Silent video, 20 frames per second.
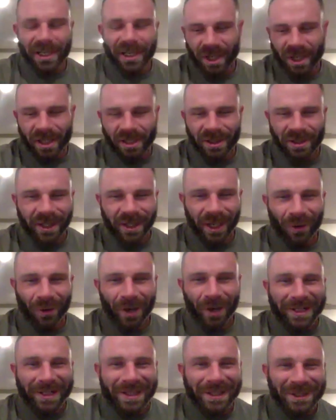actually on a
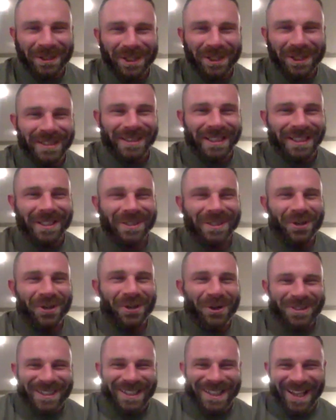steroid because she has
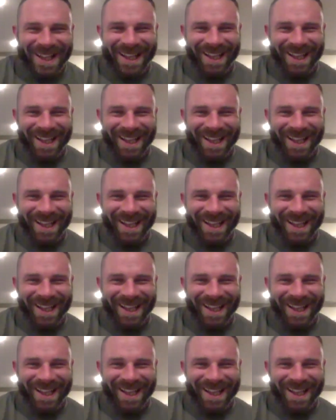seizures.